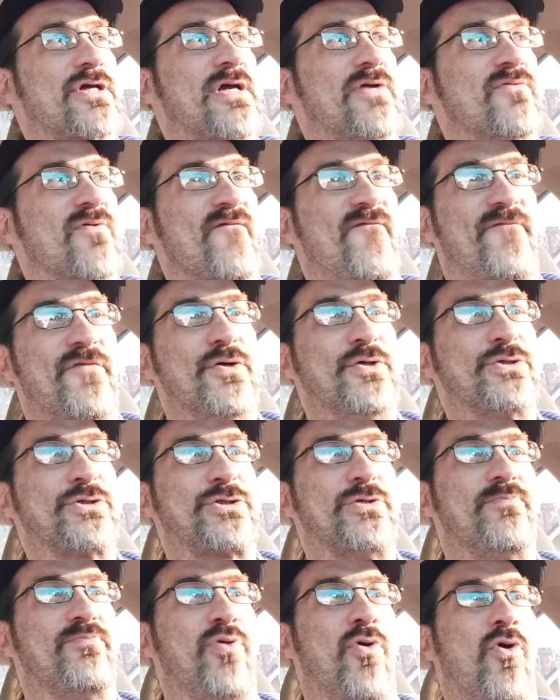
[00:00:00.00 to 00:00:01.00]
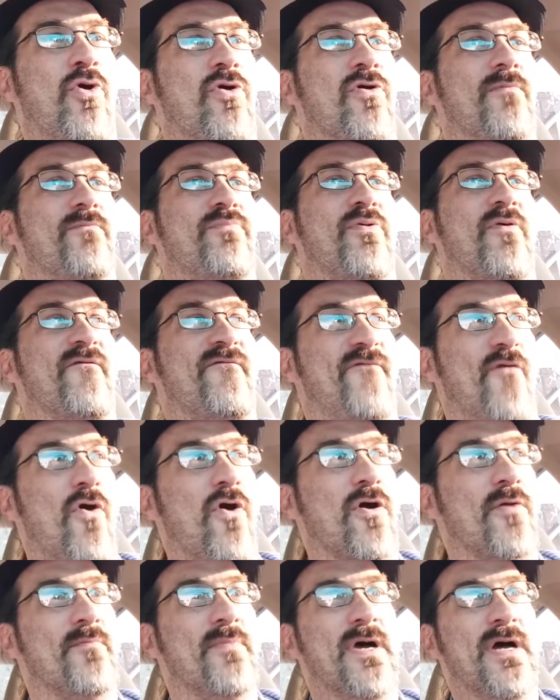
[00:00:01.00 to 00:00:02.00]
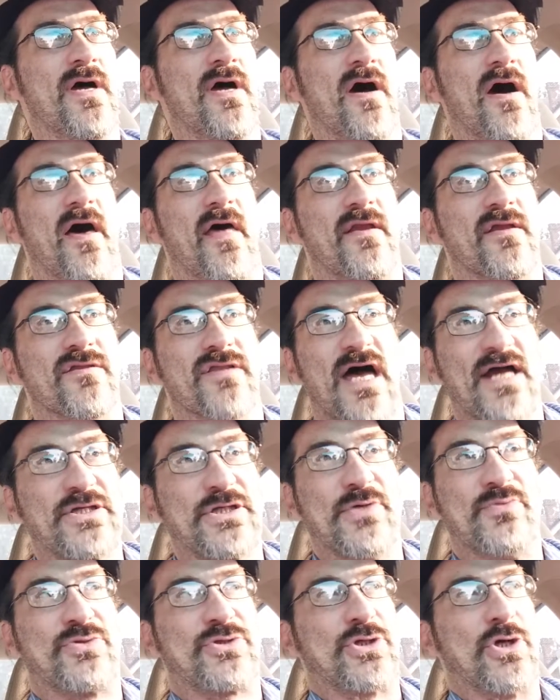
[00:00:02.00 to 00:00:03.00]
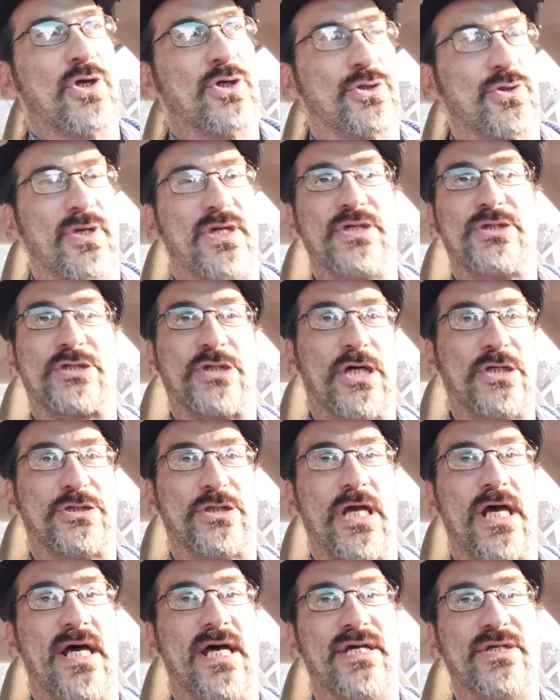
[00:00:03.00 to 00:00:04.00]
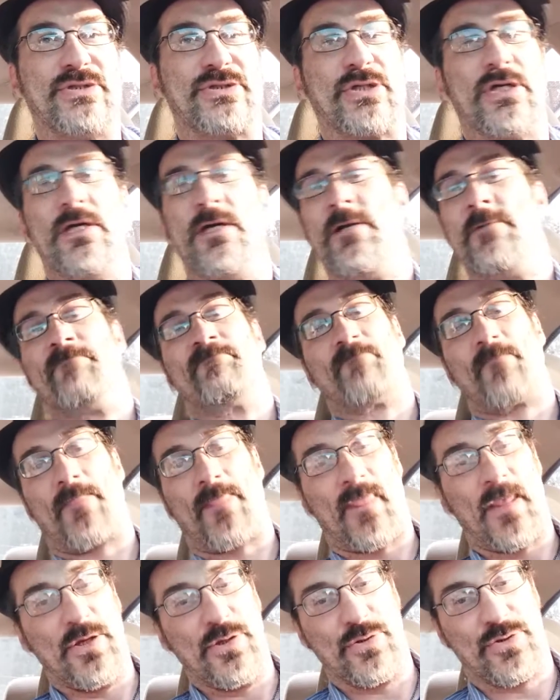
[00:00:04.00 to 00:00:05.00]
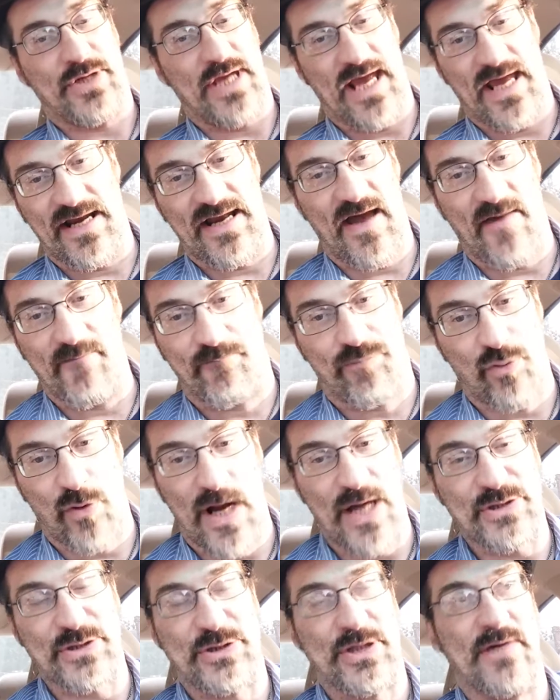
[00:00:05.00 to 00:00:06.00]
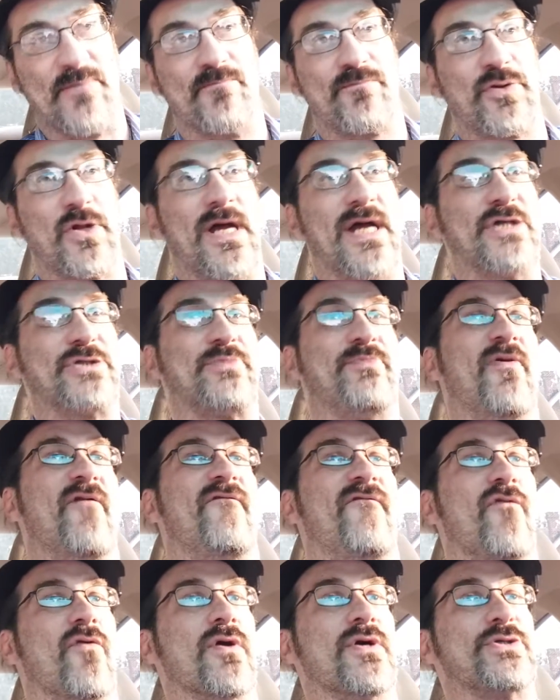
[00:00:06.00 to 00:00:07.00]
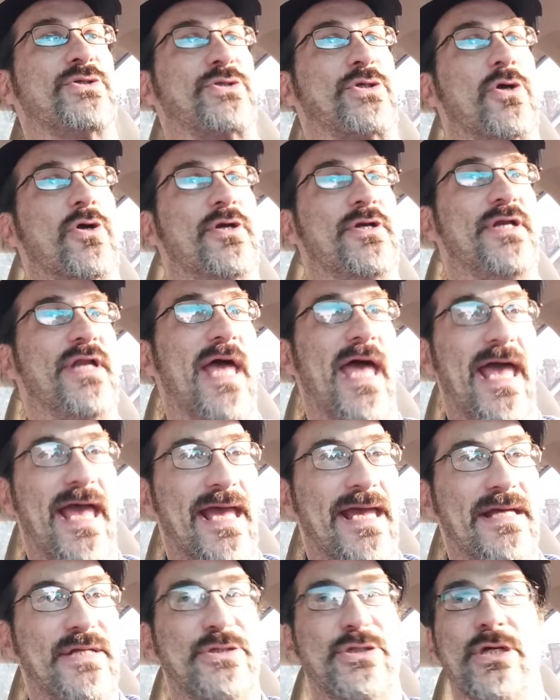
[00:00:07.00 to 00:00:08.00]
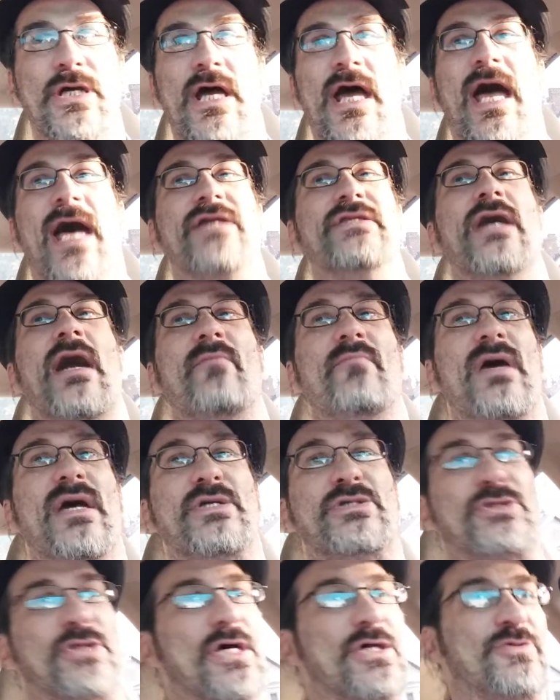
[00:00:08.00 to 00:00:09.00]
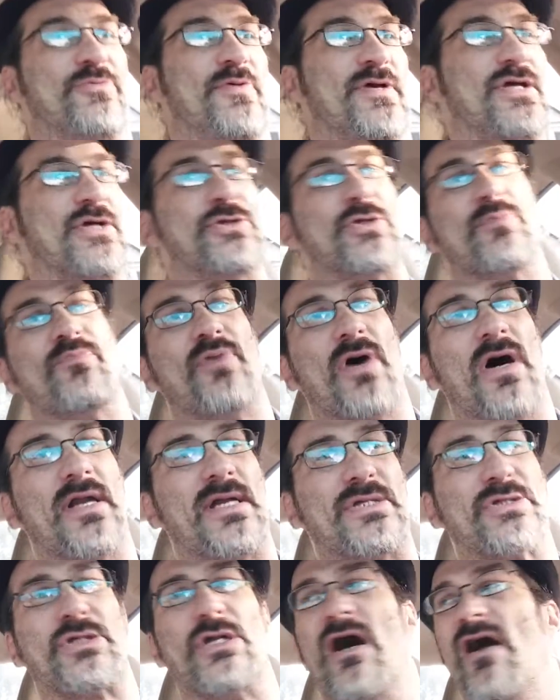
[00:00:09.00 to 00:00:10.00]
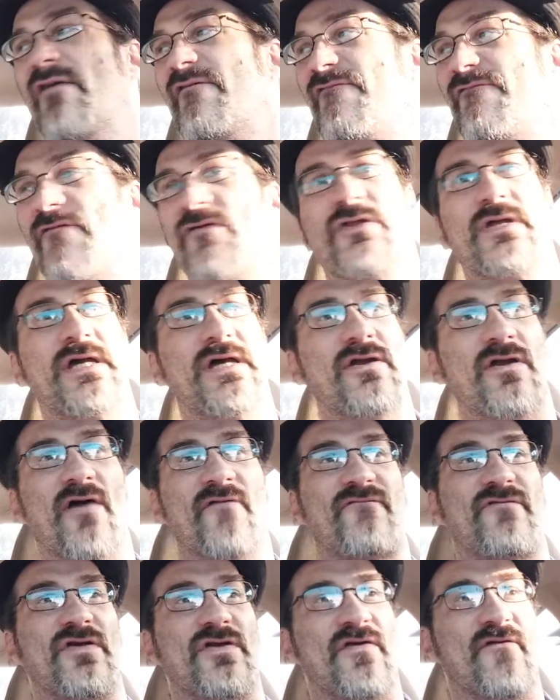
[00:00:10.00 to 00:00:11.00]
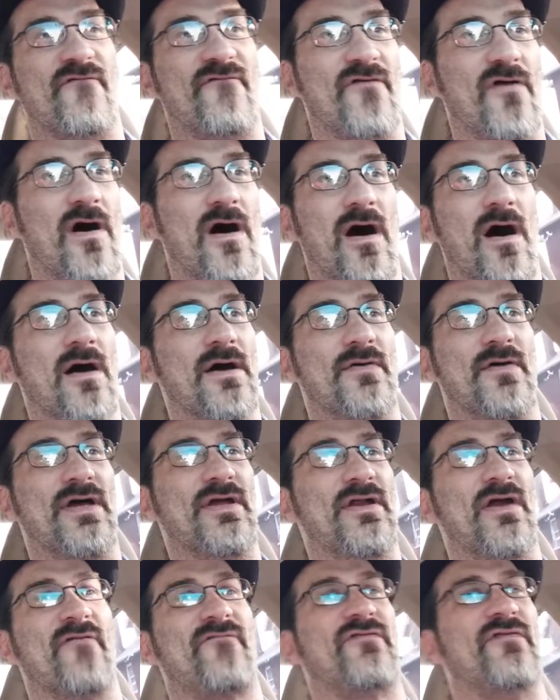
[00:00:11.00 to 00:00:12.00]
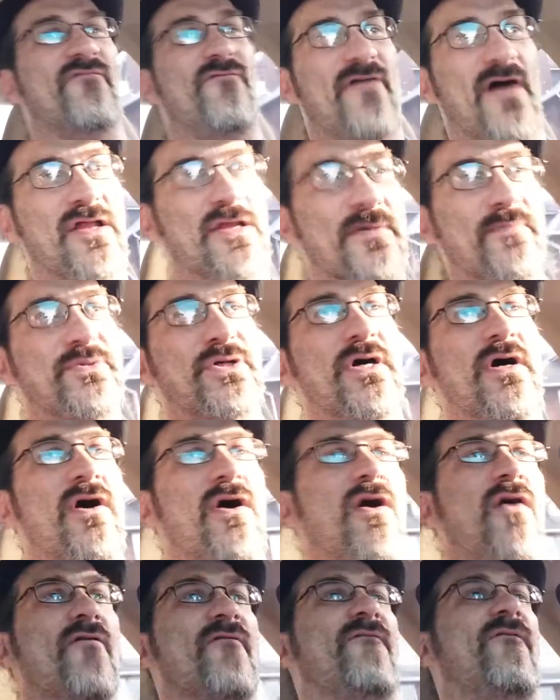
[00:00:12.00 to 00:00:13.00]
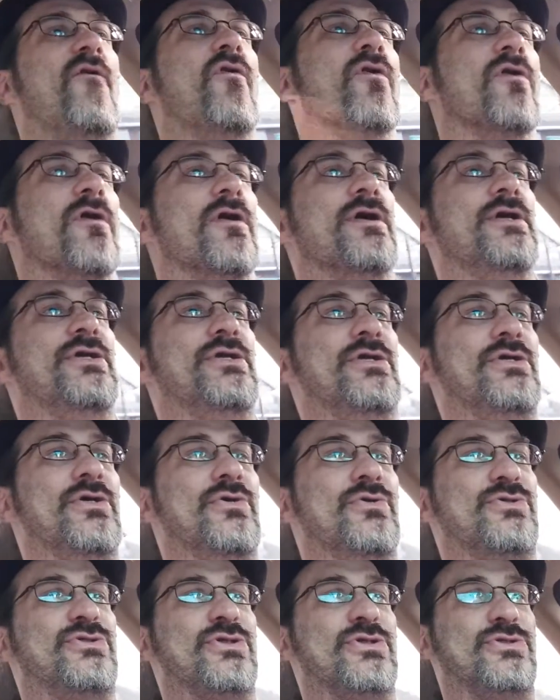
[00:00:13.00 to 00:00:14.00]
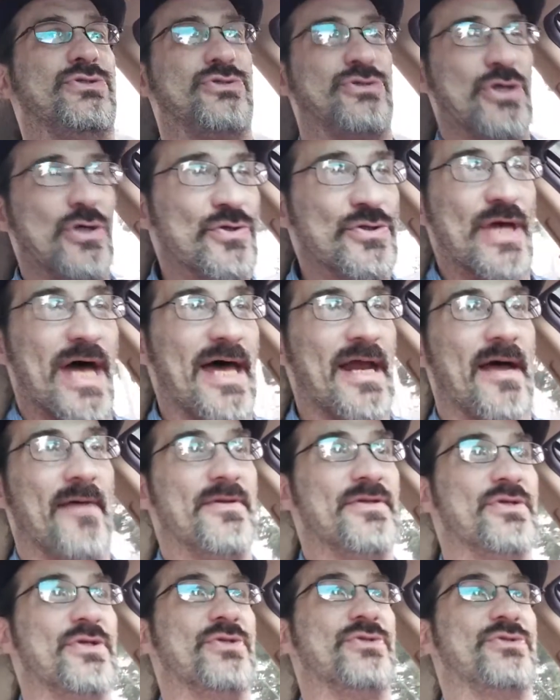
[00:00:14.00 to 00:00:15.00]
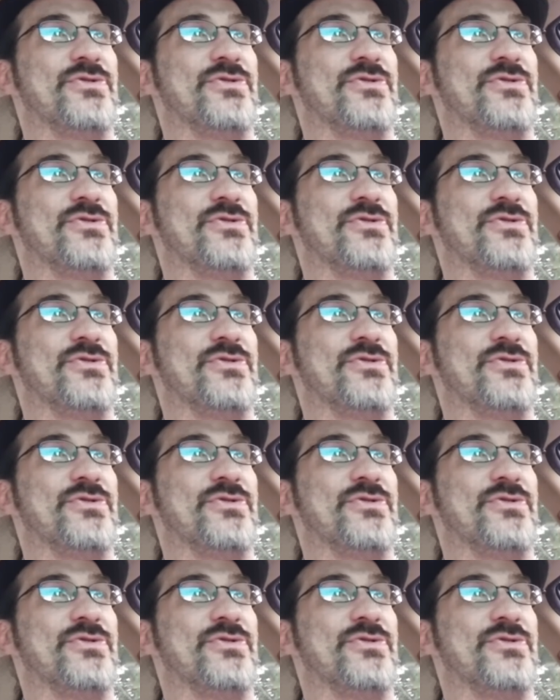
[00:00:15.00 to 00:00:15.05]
can refuse to perform an elective surgery, such as you can't have breast implants before a certain age, and that makes sense because your body's not fully enough developed for you to do that. I mean,